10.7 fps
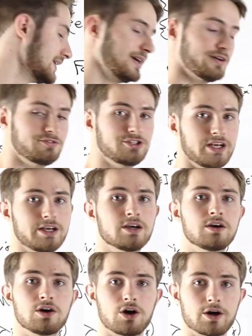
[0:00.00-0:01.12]
and fj
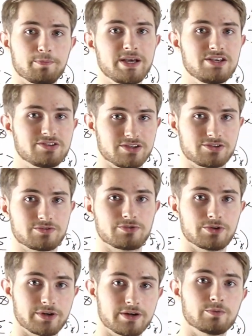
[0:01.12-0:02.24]
are basis for their